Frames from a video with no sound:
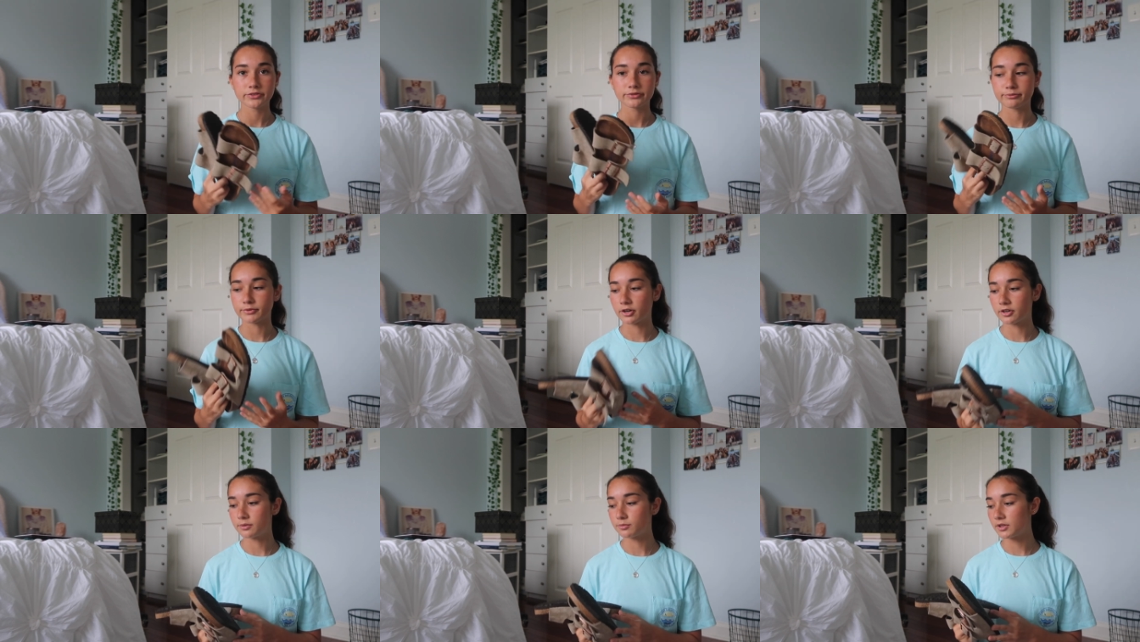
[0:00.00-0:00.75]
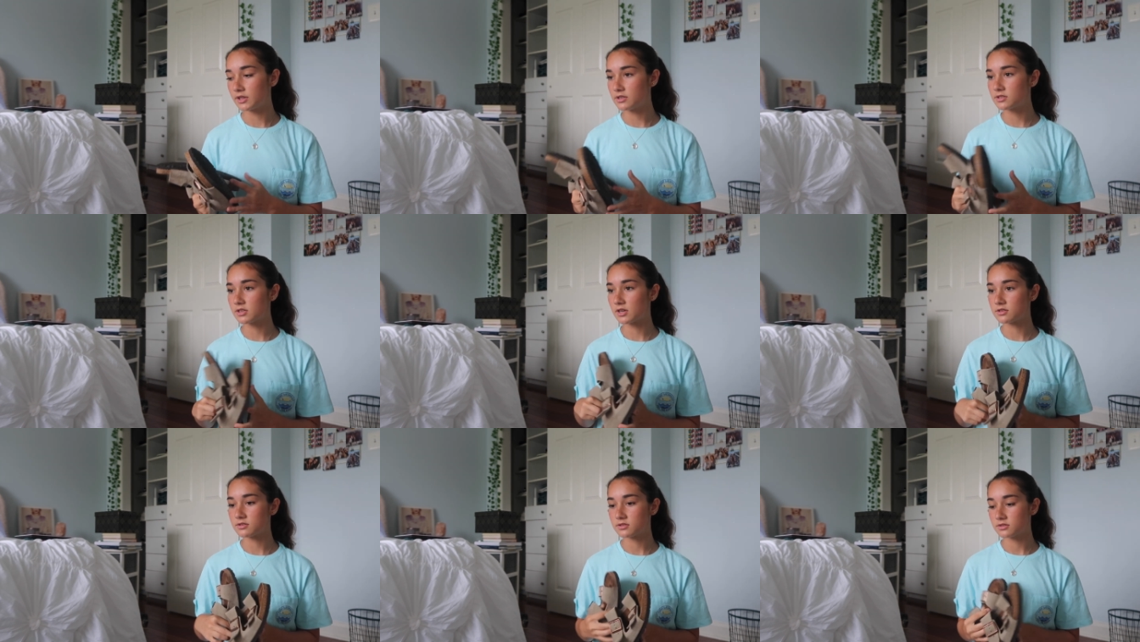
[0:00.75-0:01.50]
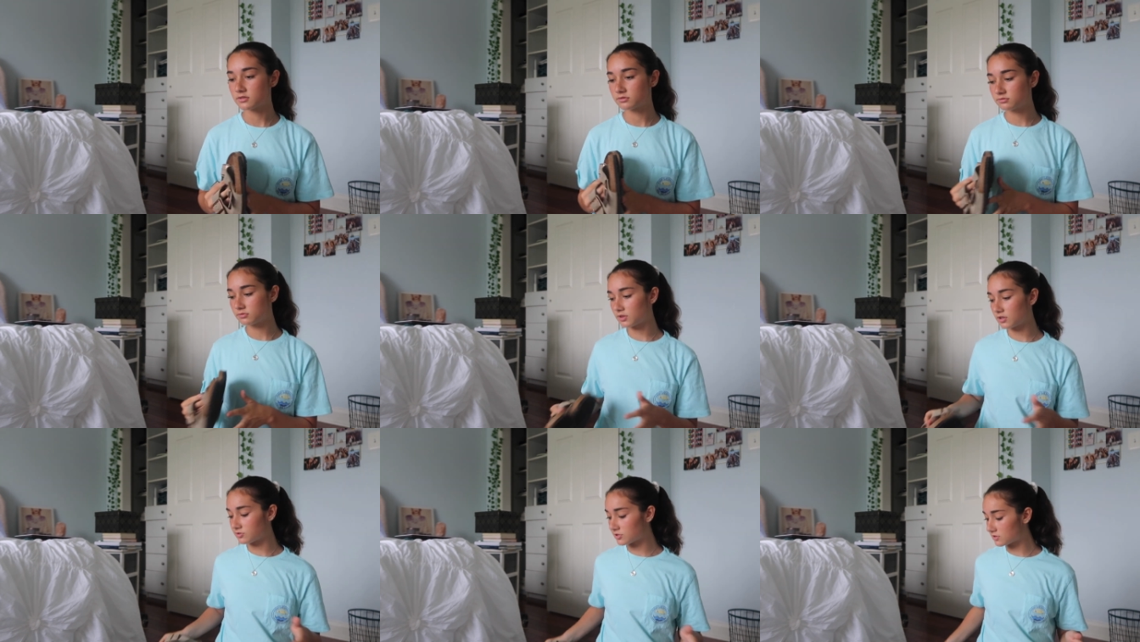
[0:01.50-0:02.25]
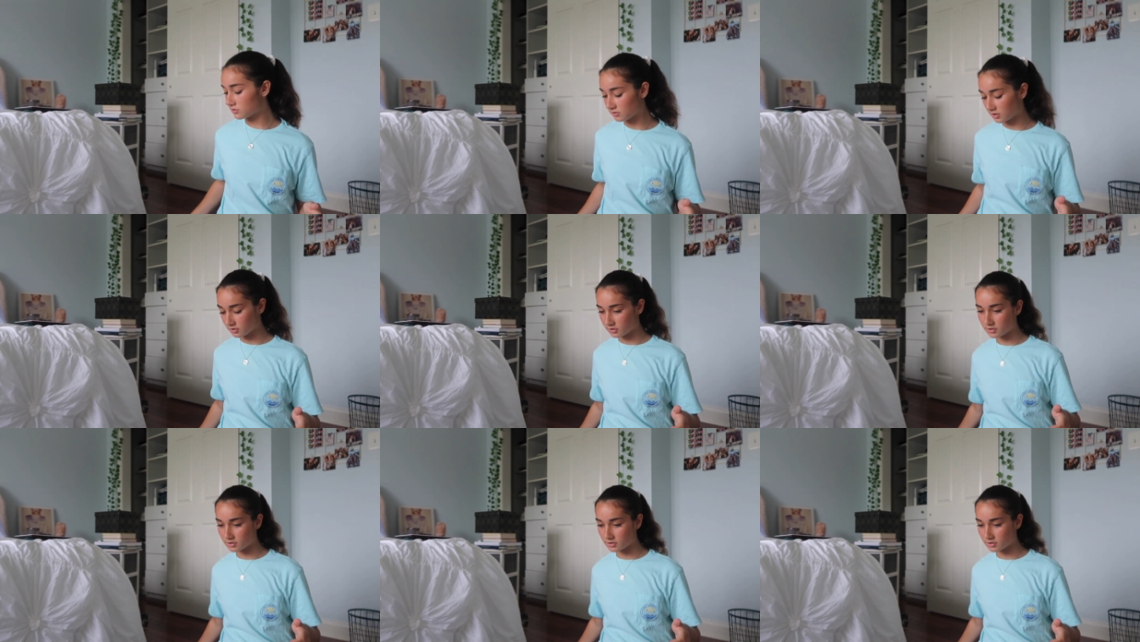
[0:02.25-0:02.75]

I'm not gonna bring these because they're just gonna